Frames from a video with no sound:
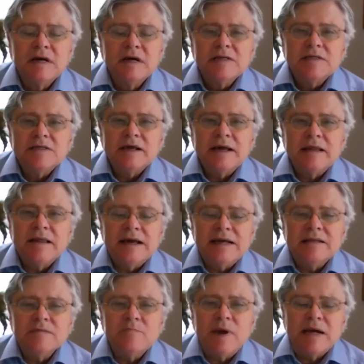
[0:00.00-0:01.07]
say they
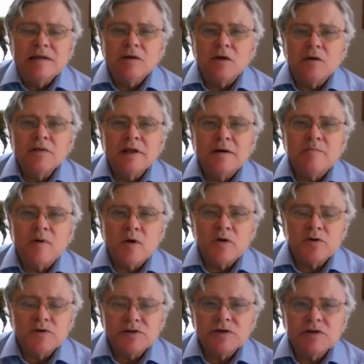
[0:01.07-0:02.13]
depend on their
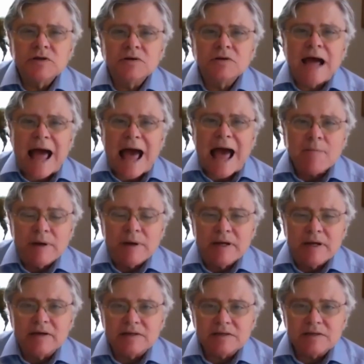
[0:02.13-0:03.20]
personal
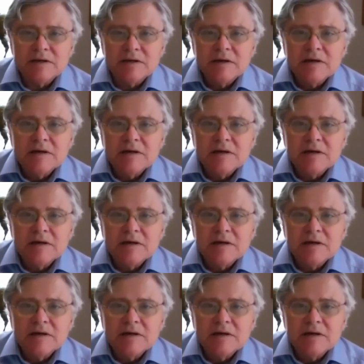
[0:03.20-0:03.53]
happiness